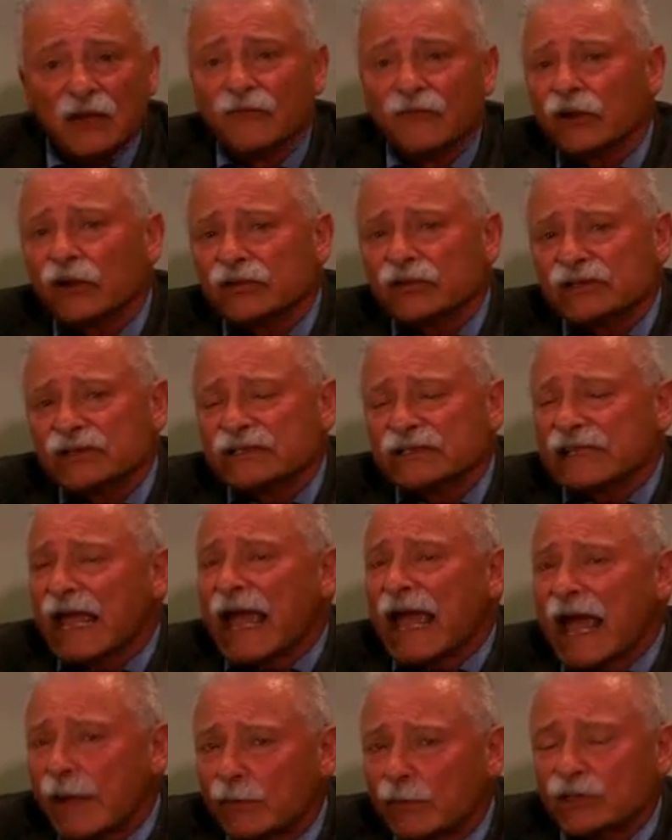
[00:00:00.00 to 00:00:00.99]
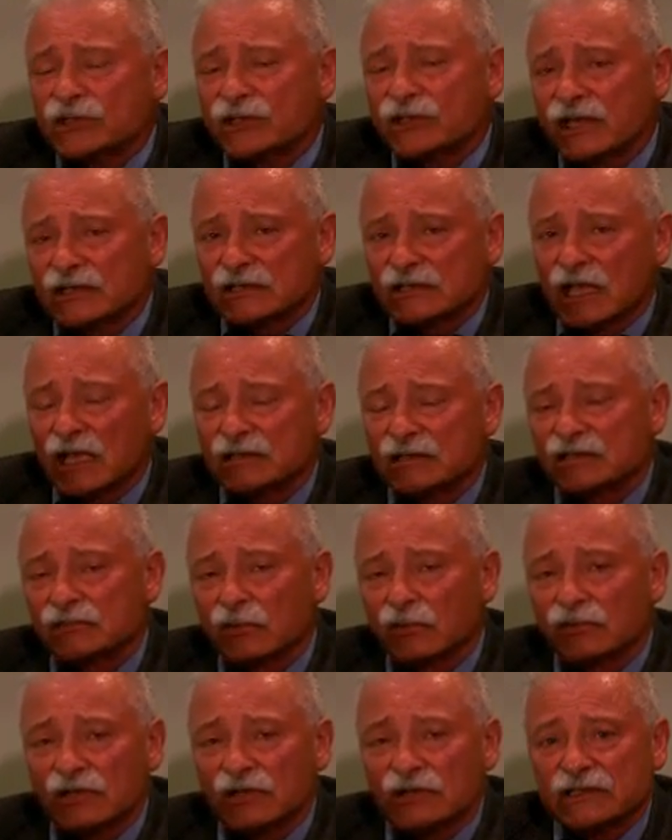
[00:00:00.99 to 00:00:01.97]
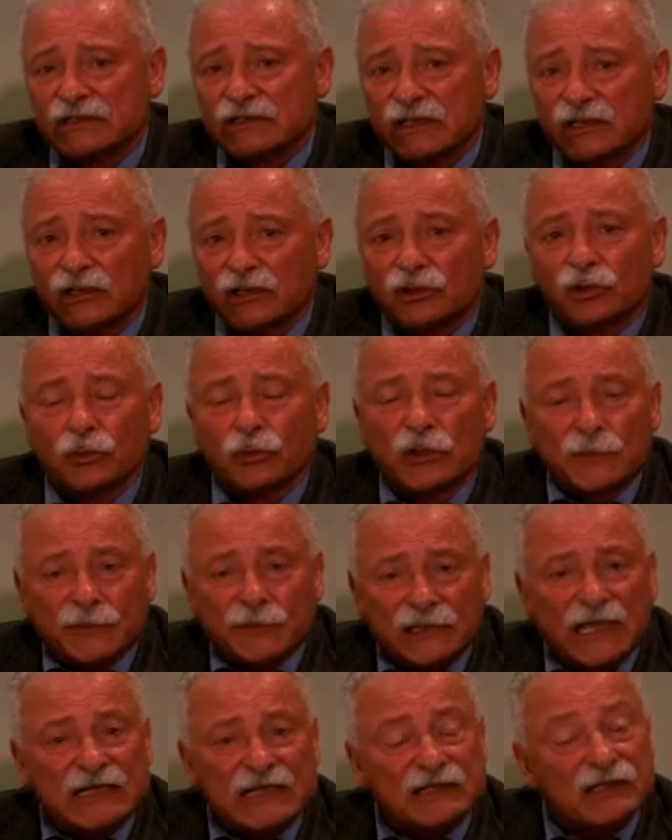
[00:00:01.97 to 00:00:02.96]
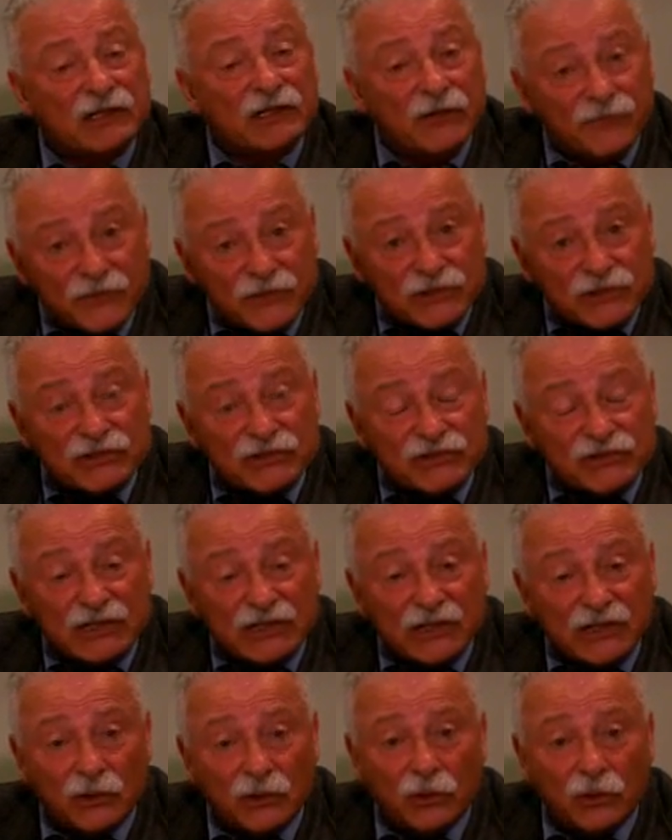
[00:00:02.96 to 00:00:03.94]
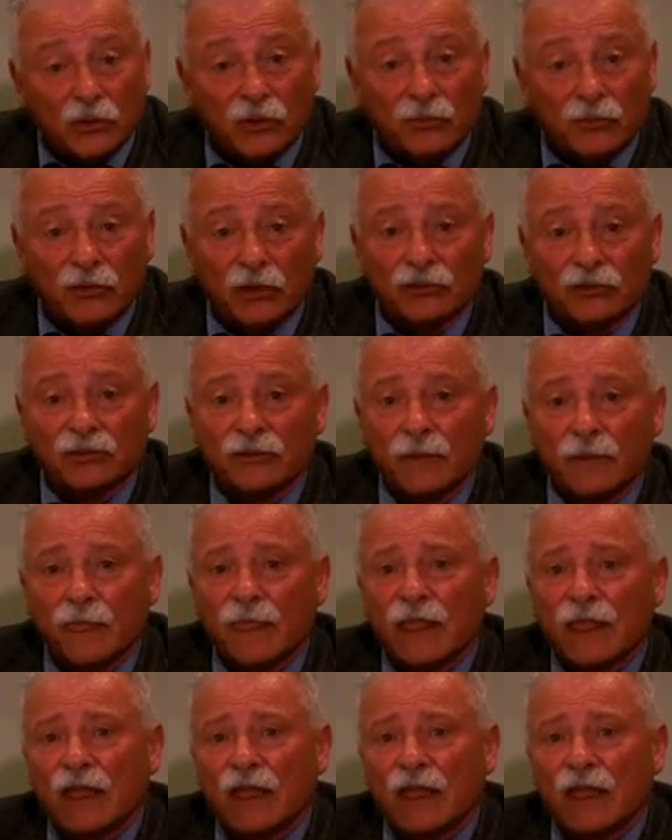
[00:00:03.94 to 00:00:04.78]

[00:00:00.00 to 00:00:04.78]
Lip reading: versus how much testosterone is needed to replace a deficiency in the hormone.